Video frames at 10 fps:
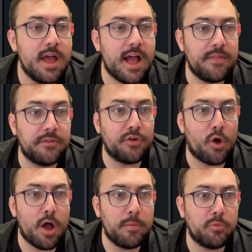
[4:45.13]
At the
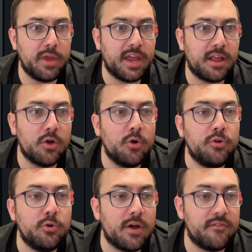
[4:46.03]
top, we can go
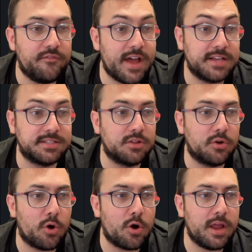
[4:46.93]
to effects and
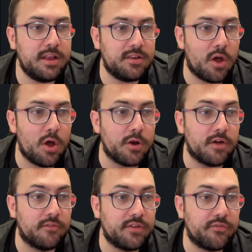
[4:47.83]
there are a ton
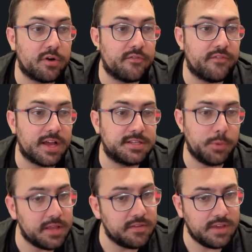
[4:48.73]
of different effects. So
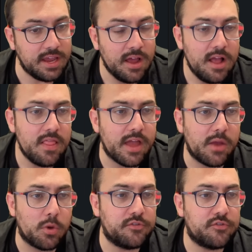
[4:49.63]
we can see
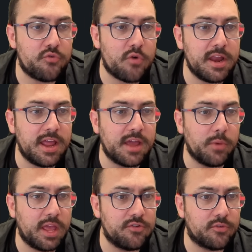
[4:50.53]
like what's trending and
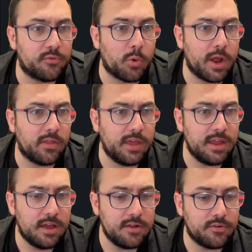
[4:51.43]
we can just
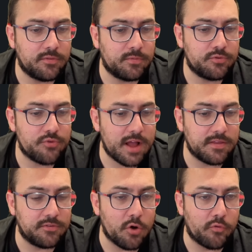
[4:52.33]
quickly just drag
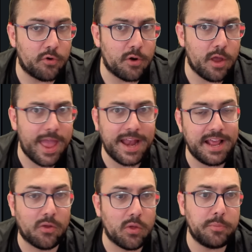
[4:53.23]
this over any
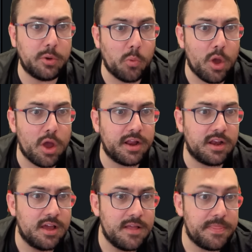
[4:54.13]
clip we want
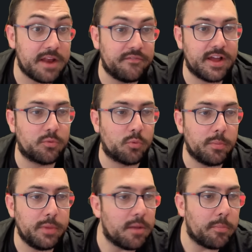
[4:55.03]
and that effect will
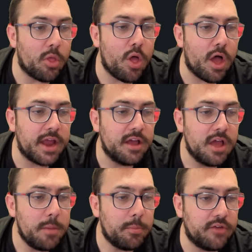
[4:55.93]
be applied.
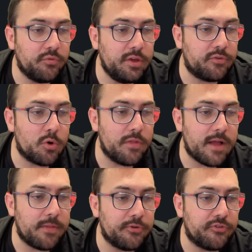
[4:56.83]
But if we scroll
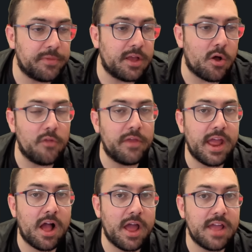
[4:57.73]
down, there's something called
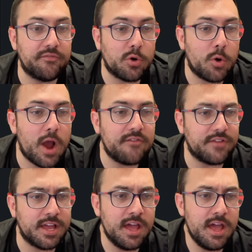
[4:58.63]
AI
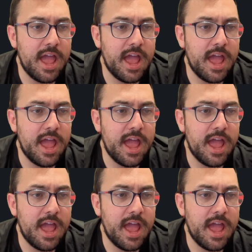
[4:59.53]
infographic.